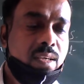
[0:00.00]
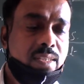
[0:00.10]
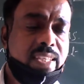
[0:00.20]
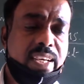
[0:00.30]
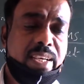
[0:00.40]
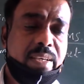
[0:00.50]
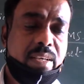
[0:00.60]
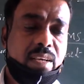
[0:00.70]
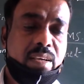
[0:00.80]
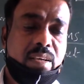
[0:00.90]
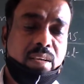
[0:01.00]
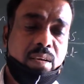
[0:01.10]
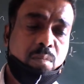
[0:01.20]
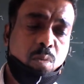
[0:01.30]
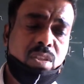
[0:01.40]
see.
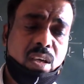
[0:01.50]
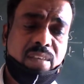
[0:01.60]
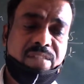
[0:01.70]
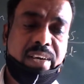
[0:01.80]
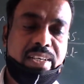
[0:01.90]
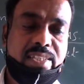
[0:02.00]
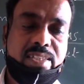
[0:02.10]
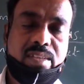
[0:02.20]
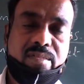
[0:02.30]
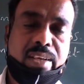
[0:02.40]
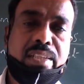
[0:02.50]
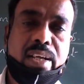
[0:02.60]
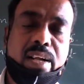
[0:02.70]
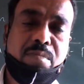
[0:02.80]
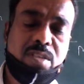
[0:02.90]
Both are friends. When
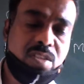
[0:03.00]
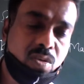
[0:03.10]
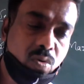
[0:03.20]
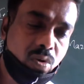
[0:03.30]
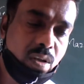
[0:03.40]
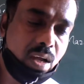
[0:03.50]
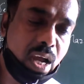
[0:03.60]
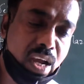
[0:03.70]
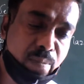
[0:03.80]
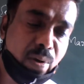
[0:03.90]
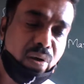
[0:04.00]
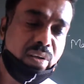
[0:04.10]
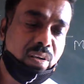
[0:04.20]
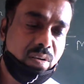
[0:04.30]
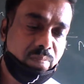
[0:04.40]
they come to school, "Hi Aman,
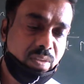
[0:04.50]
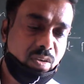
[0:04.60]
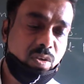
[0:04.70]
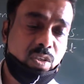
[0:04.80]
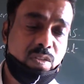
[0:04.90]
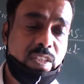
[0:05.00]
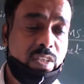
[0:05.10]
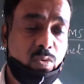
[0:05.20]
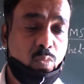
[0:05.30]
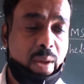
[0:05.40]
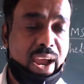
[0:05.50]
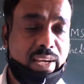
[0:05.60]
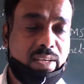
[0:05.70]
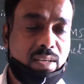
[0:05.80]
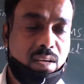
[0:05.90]
good to see you back.